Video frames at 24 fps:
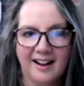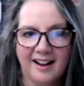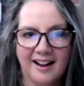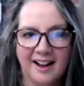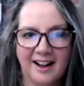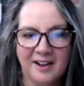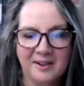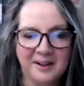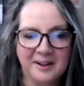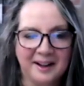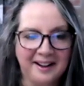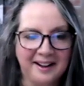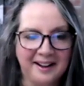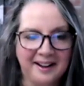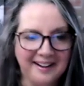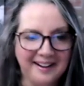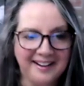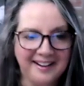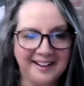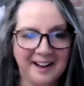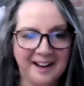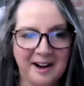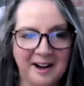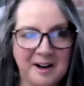
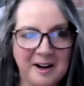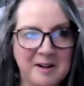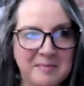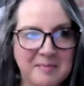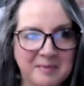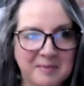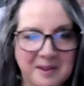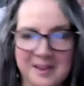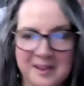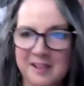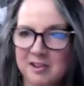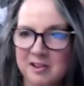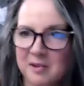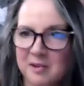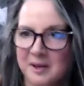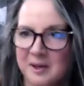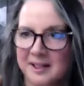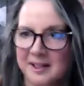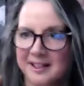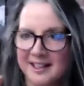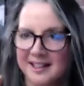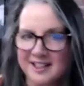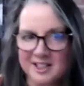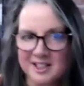Okay, I think we're ready to
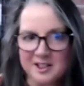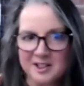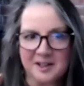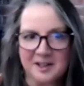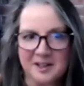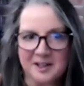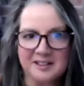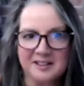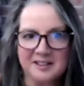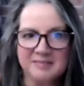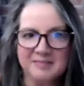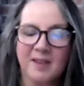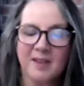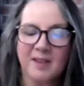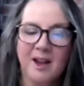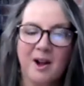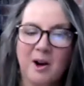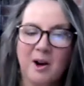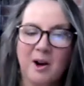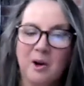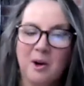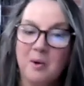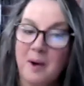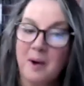get started.
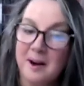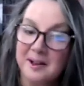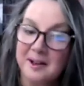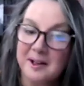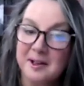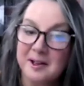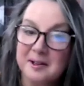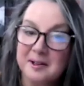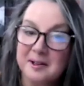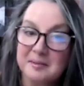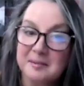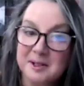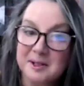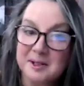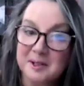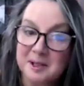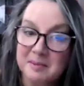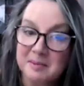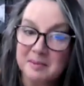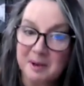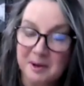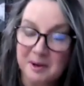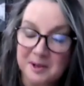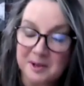Welcome to the
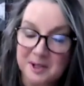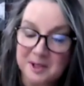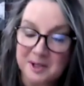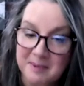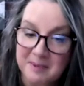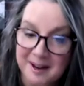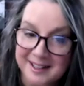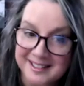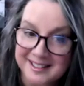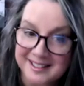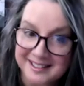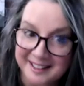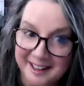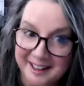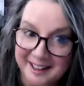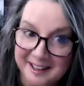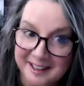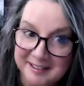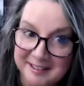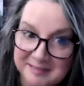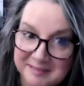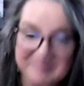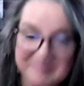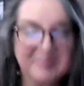Poetry Box
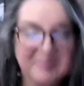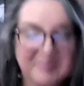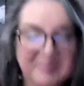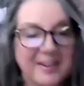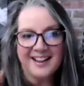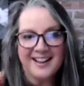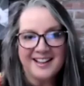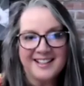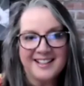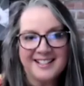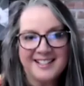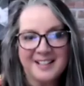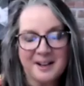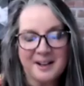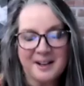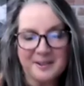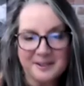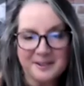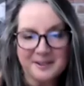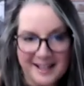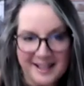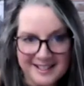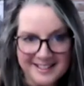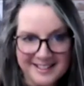Live. So
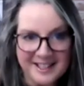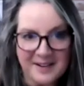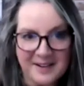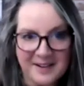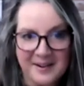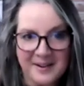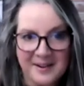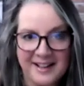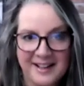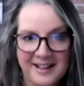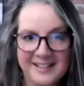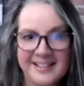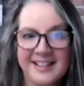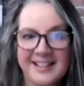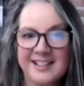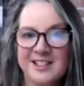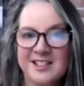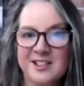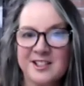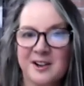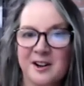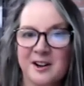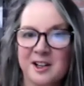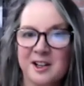let's go ahead and get
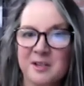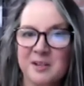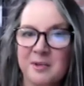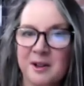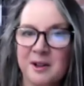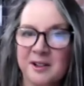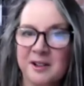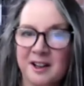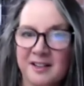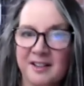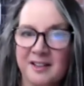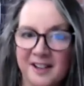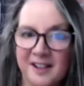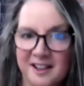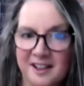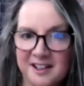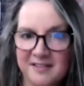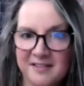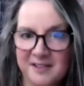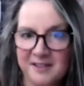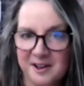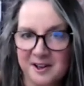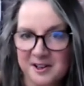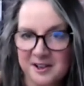started with our very
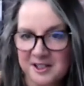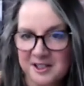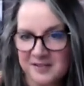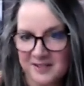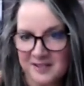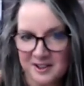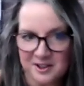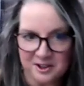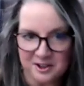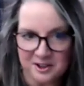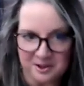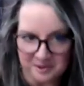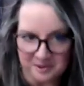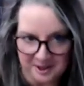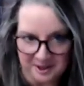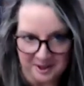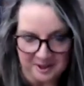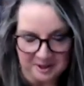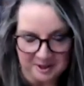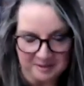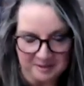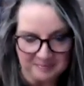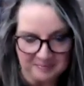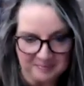first featured
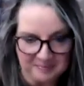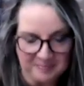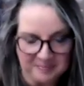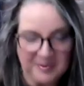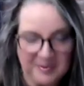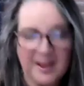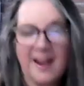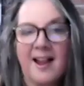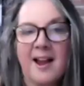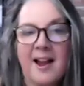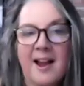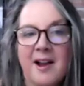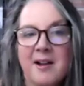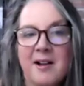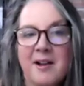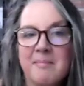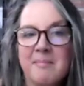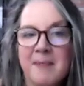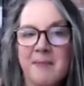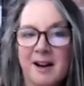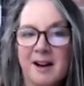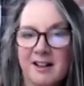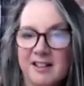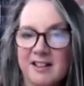reader.
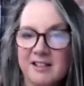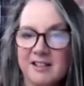Mary